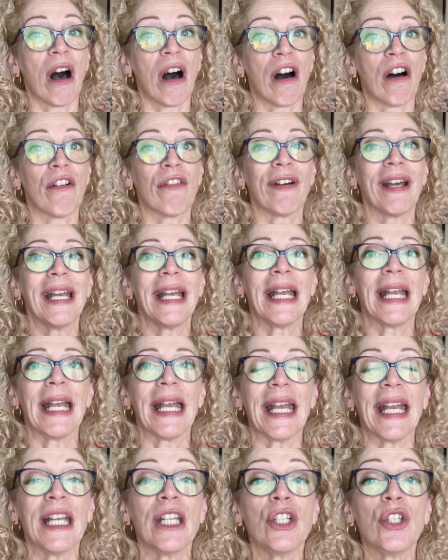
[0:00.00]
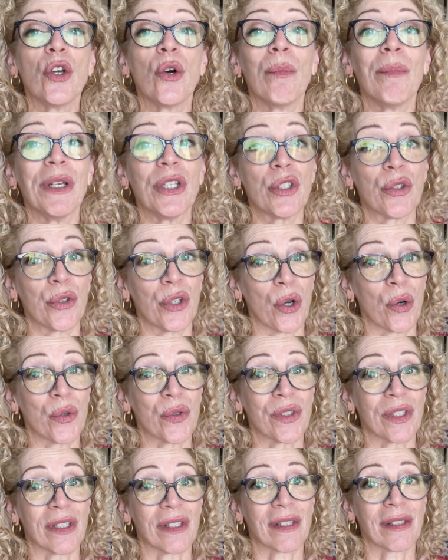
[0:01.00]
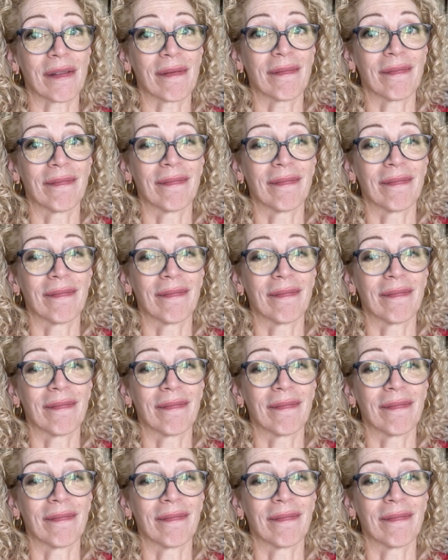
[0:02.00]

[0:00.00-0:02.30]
of endometriosis.